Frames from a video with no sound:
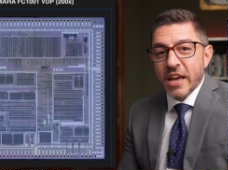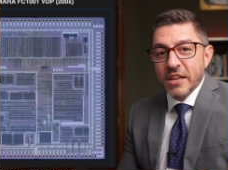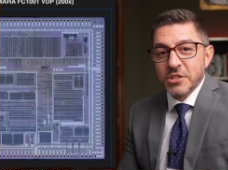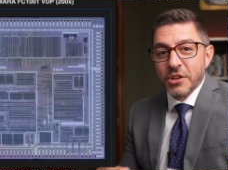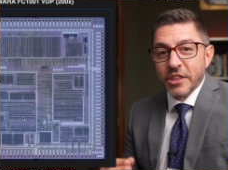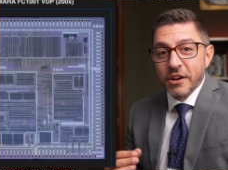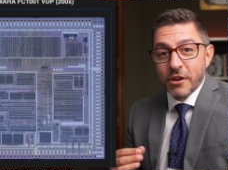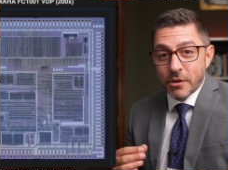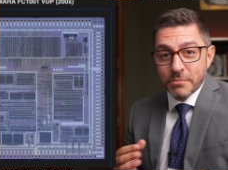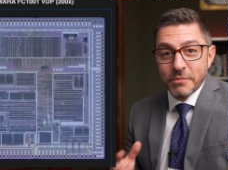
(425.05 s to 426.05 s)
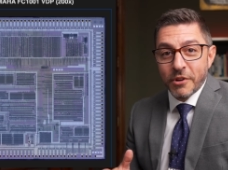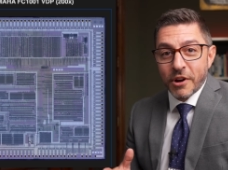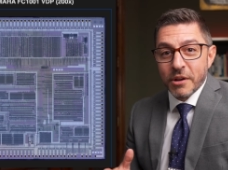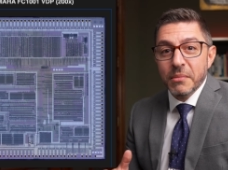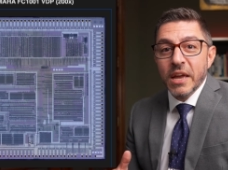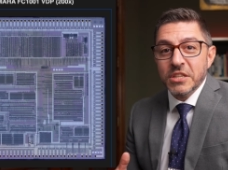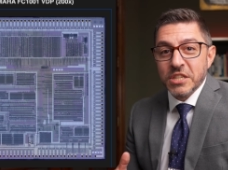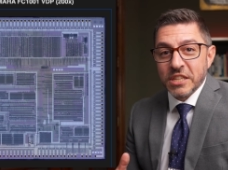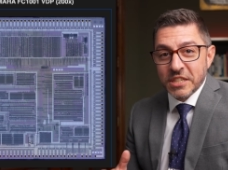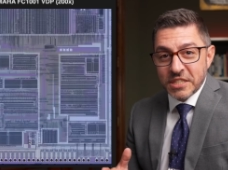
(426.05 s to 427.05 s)
has on there are, are
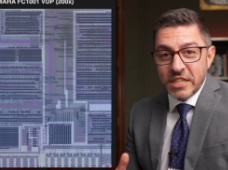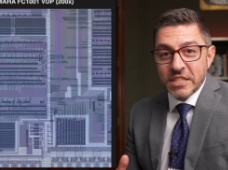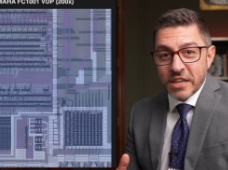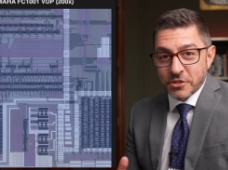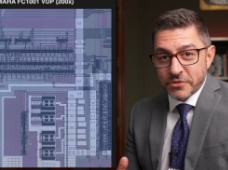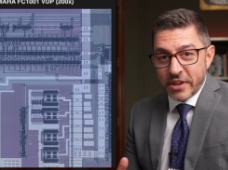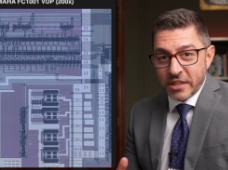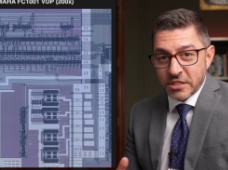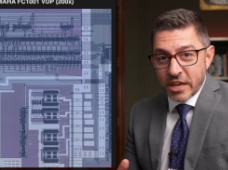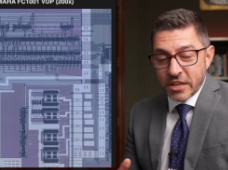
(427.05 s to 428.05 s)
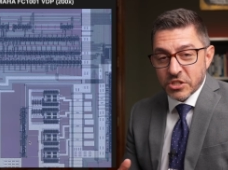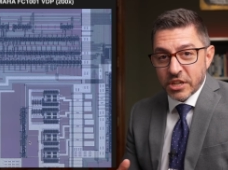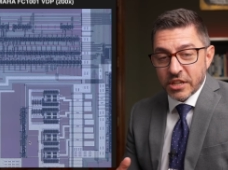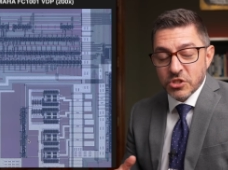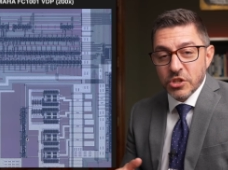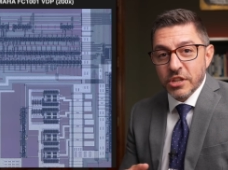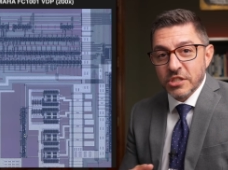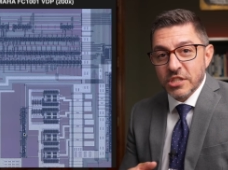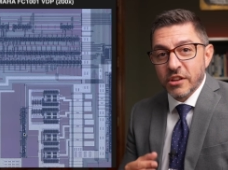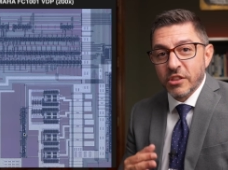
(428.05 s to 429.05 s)
amazing. The detail's fantastic. And so you can
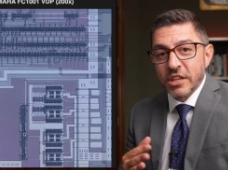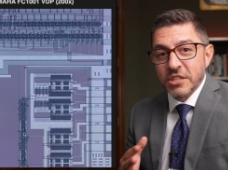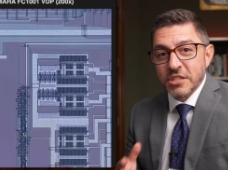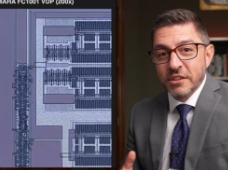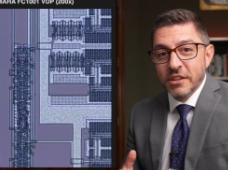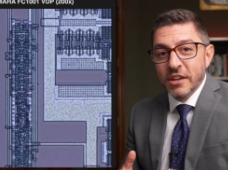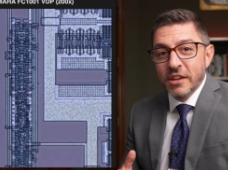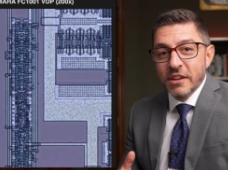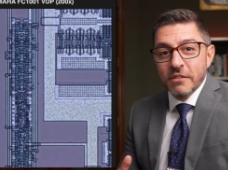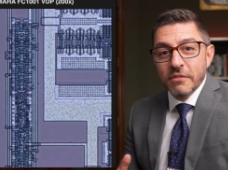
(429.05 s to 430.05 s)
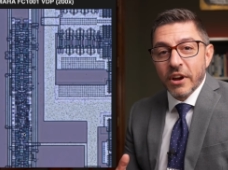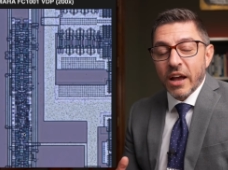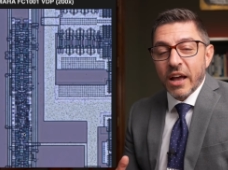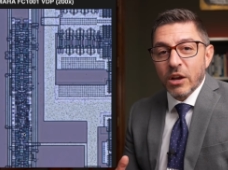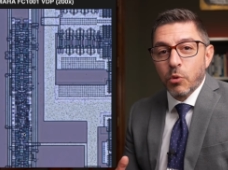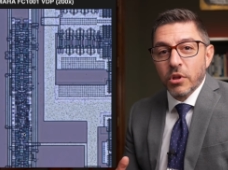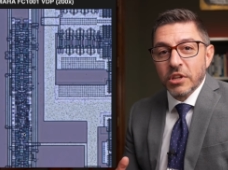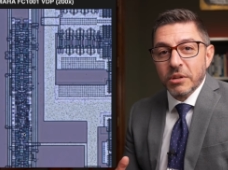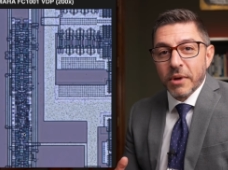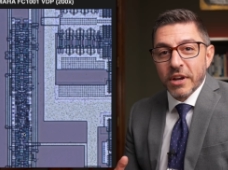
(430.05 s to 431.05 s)
tell that it's a very high
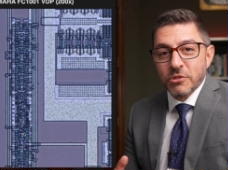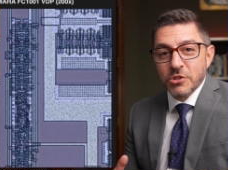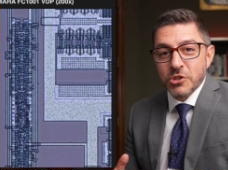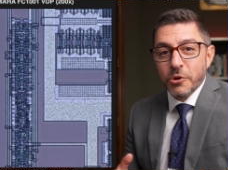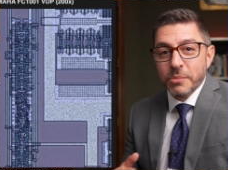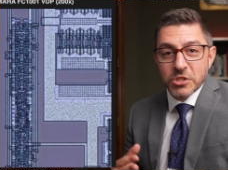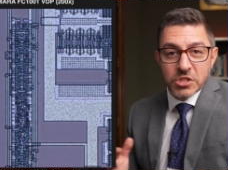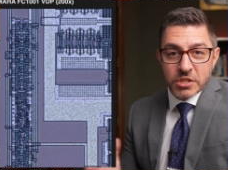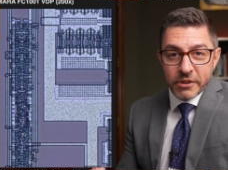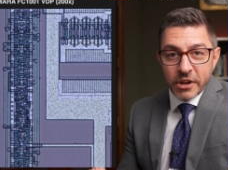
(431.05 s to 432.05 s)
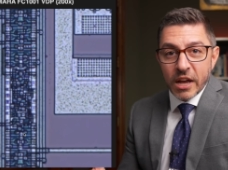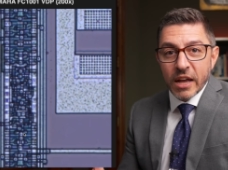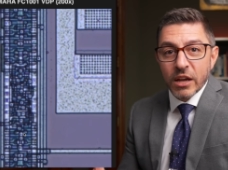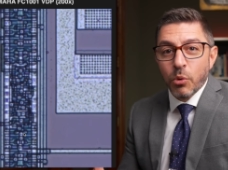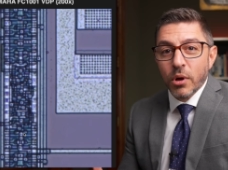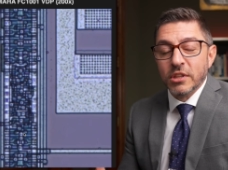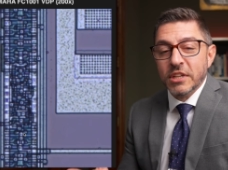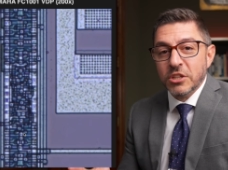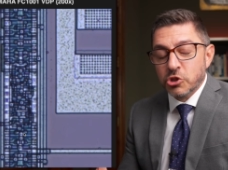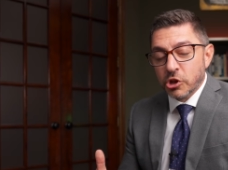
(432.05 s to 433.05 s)
quality microscope and just a very high
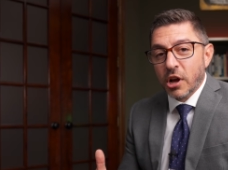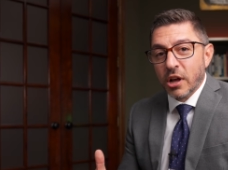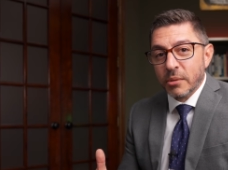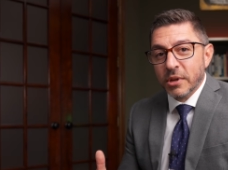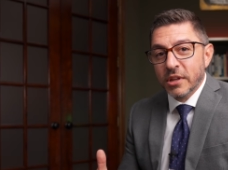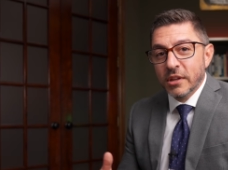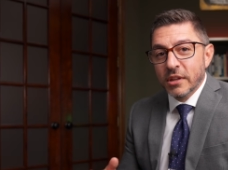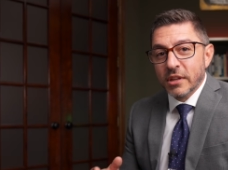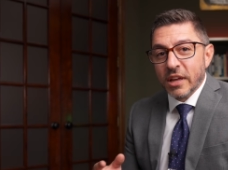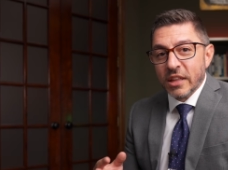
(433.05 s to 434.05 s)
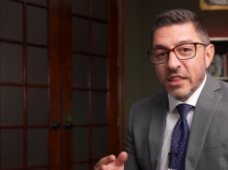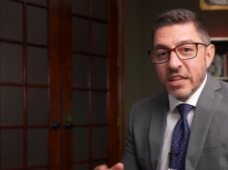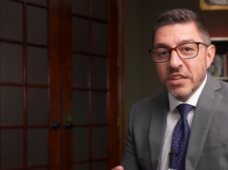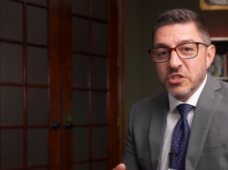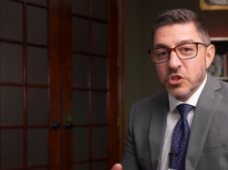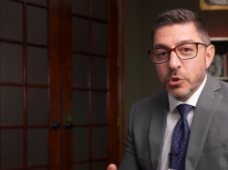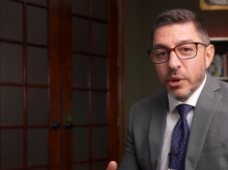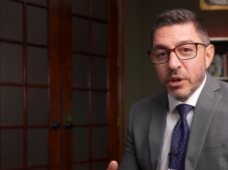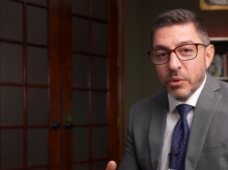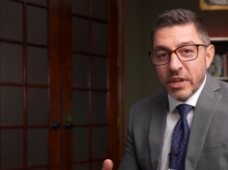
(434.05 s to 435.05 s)
quality job uh, that he's
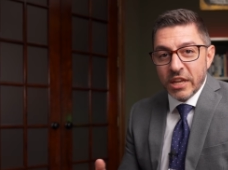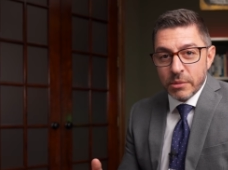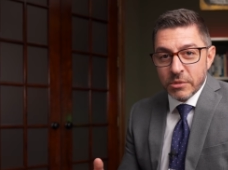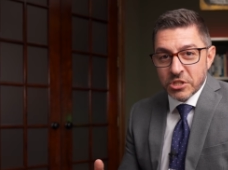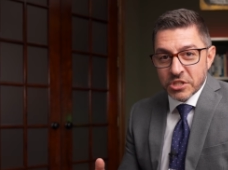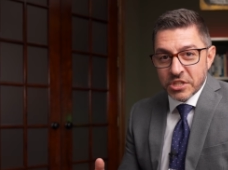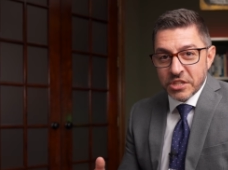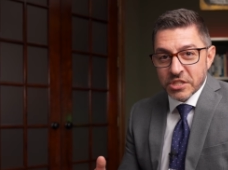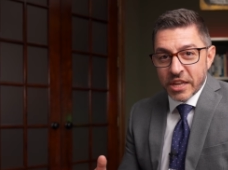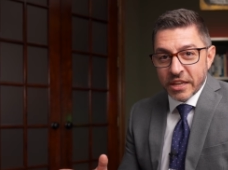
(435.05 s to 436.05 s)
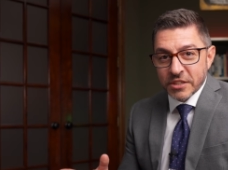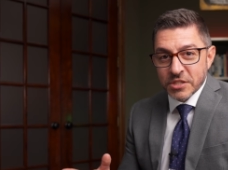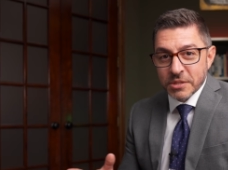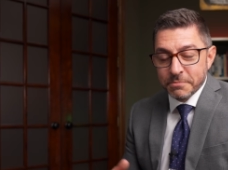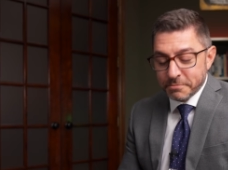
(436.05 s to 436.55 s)
doing when he images these things.